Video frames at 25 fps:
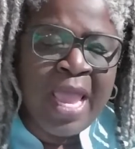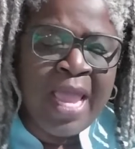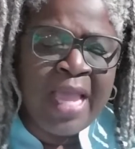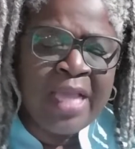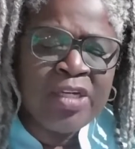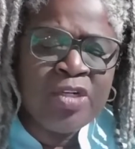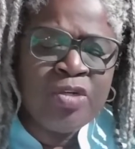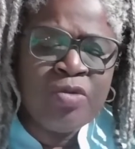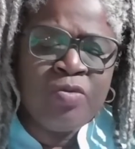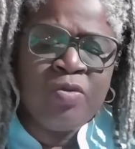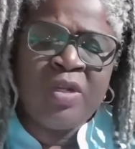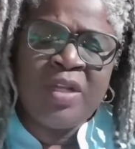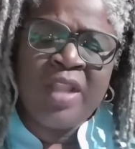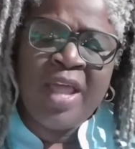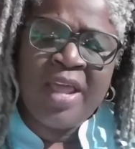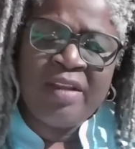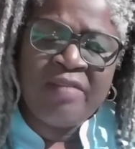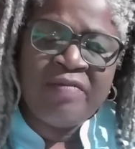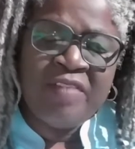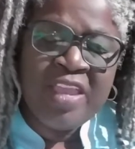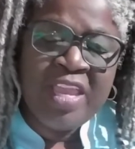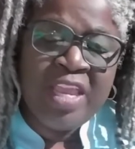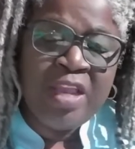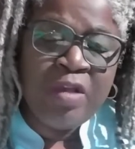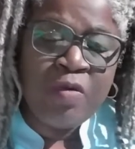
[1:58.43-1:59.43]
and do a lot
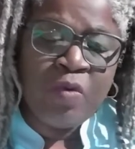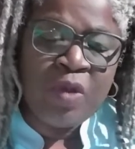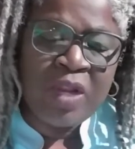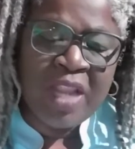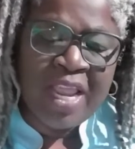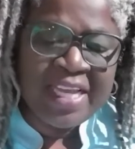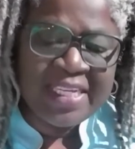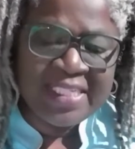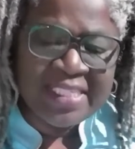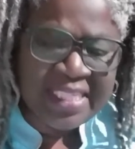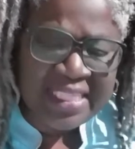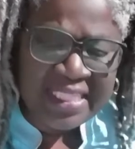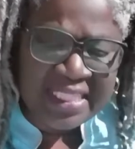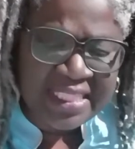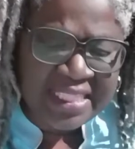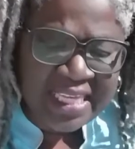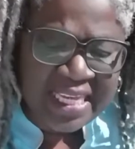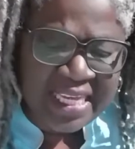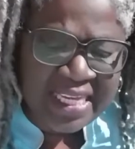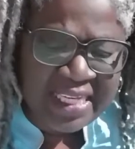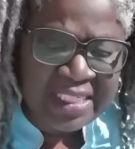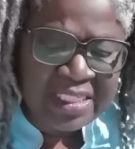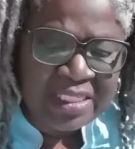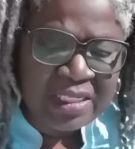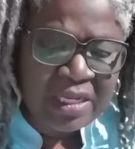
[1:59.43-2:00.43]
of equalizing
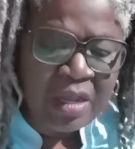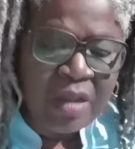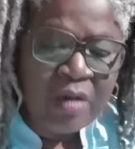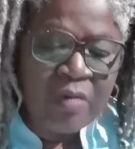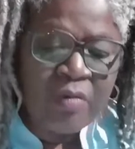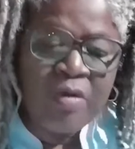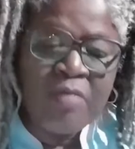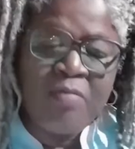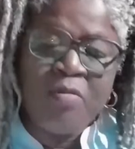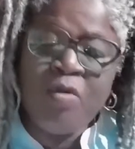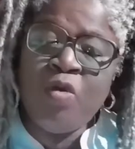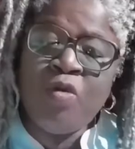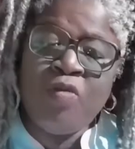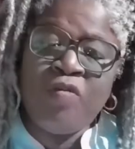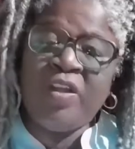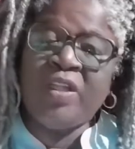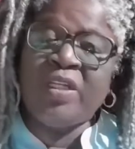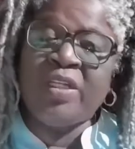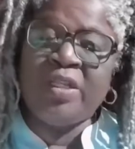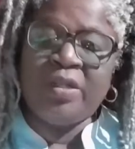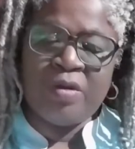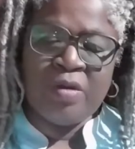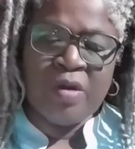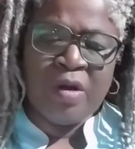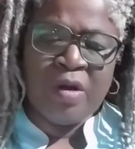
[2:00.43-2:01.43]
things, remove a little